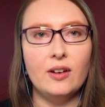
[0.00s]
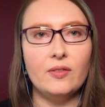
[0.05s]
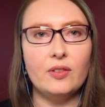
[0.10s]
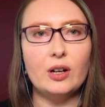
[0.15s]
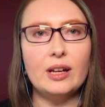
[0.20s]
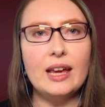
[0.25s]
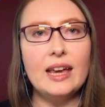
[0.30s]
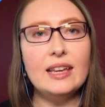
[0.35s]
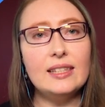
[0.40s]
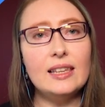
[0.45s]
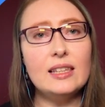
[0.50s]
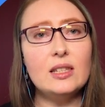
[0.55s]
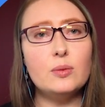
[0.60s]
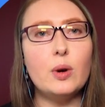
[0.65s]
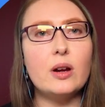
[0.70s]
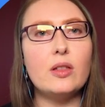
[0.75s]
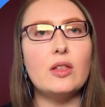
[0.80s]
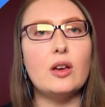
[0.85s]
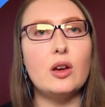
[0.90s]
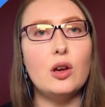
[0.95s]
For cases
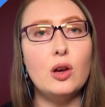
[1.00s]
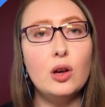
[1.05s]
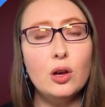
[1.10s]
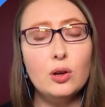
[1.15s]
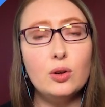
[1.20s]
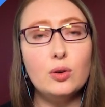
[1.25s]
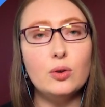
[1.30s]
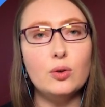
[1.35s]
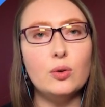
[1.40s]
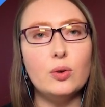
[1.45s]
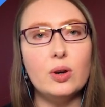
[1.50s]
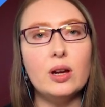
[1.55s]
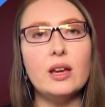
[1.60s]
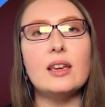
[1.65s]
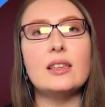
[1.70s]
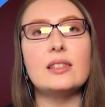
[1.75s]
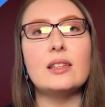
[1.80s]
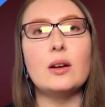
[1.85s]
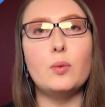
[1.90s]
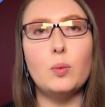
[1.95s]
where the who
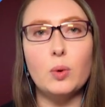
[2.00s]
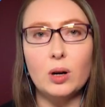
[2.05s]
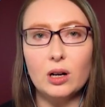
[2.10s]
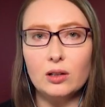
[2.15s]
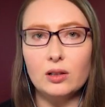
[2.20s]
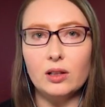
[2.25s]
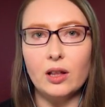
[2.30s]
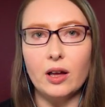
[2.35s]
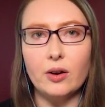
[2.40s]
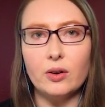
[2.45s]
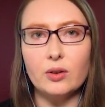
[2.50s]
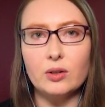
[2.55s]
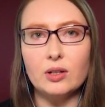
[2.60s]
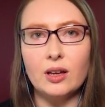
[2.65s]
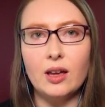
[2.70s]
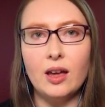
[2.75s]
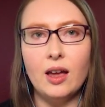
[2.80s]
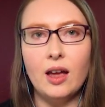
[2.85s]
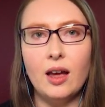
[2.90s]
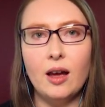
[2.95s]
is a
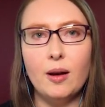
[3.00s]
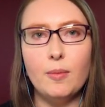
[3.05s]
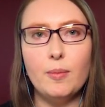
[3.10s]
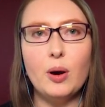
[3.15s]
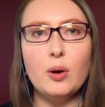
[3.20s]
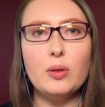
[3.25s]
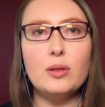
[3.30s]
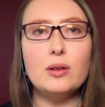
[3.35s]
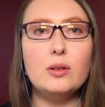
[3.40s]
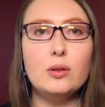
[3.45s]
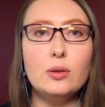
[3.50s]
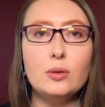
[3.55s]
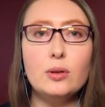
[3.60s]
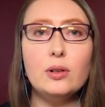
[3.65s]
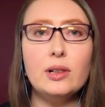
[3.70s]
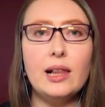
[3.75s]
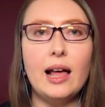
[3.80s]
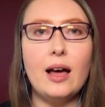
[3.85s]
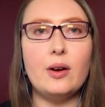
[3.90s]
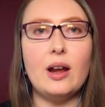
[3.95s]
workload, both
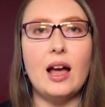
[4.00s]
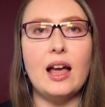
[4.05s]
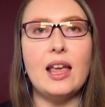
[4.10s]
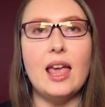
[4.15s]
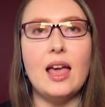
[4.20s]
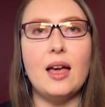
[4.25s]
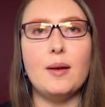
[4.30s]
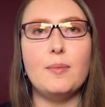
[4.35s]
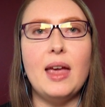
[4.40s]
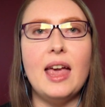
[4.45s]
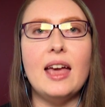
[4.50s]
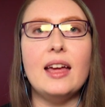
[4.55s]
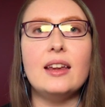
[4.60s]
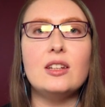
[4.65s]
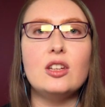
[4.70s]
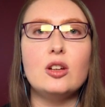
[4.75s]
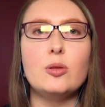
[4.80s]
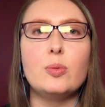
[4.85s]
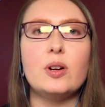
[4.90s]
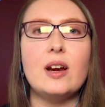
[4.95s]
Google Cloud IAM
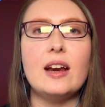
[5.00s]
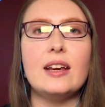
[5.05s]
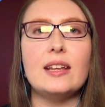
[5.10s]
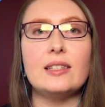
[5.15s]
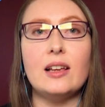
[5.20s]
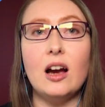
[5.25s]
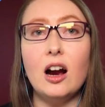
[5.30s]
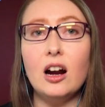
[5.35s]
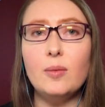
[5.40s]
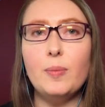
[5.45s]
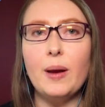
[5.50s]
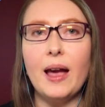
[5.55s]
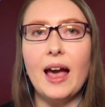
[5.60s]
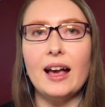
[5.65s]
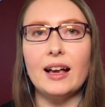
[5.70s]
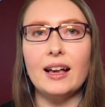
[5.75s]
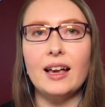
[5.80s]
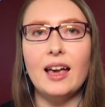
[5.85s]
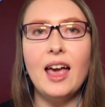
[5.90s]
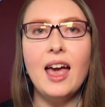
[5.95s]
and Kubernetes
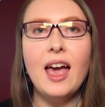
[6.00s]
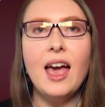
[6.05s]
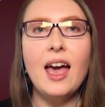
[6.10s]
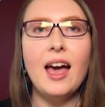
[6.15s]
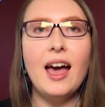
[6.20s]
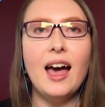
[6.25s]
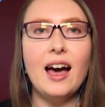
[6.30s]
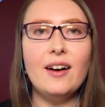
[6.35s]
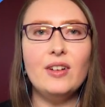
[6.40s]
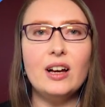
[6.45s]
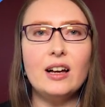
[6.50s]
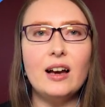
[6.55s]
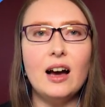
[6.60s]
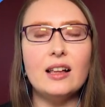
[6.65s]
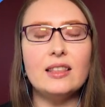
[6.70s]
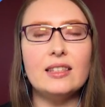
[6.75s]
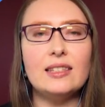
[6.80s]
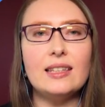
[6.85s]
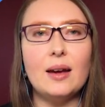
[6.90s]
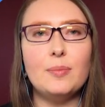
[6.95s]
RBAC have a
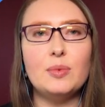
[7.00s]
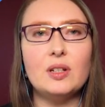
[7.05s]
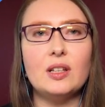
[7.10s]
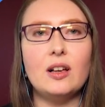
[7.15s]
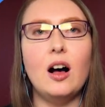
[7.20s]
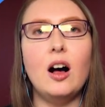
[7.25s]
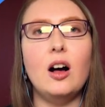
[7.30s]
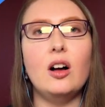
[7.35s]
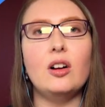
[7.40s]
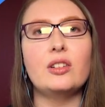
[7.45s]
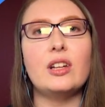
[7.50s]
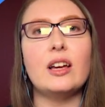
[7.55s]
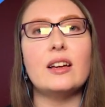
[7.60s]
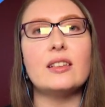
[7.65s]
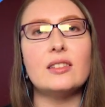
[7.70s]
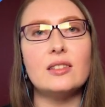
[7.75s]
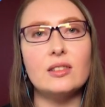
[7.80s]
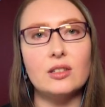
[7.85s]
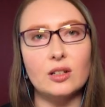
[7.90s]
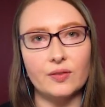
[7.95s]
concept called a
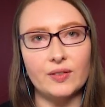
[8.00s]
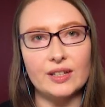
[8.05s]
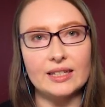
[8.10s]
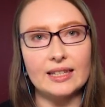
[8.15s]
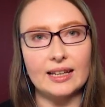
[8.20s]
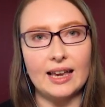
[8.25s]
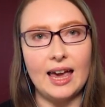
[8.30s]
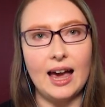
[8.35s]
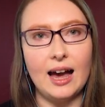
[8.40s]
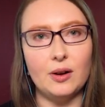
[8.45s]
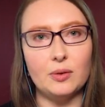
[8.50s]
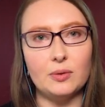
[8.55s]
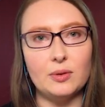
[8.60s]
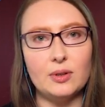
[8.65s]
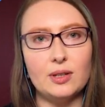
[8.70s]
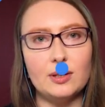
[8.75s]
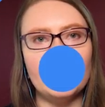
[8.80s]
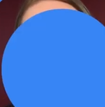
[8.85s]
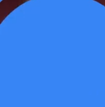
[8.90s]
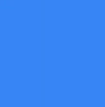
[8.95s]
service
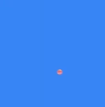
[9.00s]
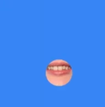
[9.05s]
account.